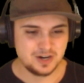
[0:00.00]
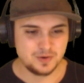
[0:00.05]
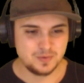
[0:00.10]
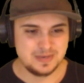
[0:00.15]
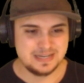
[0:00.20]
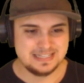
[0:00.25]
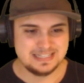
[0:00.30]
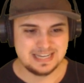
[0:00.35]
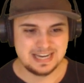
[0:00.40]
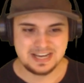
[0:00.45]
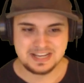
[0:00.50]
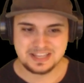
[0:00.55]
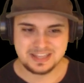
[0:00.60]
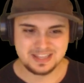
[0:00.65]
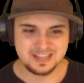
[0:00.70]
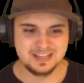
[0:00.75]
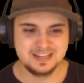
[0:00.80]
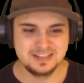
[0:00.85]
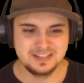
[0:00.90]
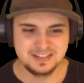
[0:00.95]
are we deaf?
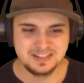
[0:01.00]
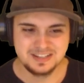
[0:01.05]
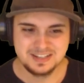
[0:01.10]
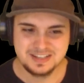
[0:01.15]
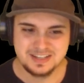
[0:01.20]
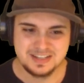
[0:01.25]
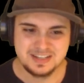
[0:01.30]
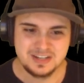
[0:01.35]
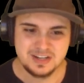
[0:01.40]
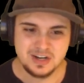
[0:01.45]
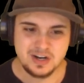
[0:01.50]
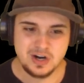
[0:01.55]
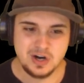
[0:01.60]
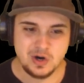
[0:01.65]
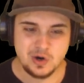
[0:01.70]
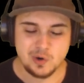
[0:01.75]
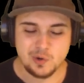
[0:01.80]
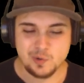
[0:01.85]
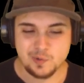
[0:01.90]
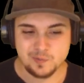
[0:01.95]

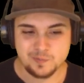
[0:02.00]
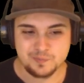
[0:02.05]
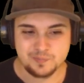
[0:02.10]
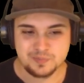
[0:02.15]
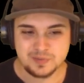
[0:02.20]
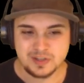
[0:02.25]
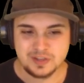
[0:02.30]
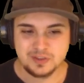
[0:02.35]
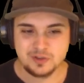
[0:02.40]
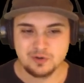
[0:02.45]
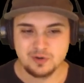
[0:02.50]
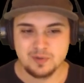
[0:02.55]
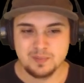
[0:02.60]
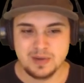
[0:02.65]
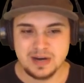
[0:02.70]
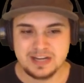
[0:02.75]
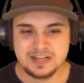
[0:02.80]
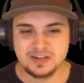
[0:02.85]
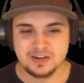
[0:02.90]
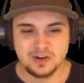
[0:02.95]
Oh, the
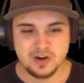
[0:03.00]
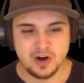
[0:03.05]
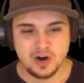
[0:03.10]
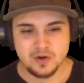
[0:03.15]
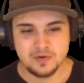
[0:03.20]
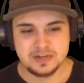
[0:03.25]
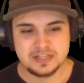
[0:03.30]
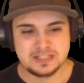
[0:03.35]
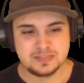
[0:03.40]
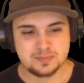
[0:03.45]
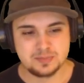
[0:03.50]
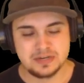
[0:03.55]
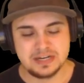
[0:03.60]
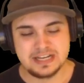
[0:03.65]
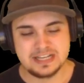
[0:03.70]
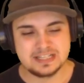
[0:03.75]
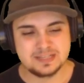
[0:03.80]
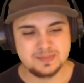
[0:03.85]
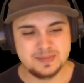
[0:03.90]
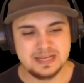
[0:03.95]
reminder always
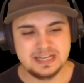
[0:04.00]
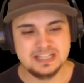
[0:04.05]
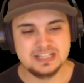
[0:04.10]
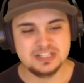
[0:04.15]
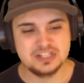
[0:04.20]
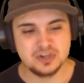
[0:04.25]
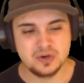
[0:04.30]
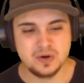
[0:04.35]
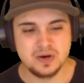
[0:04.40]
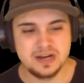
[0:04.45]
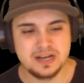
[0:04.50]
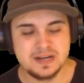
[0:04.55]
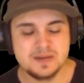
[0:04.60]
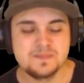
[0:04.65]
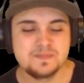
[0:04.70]
brings me joy.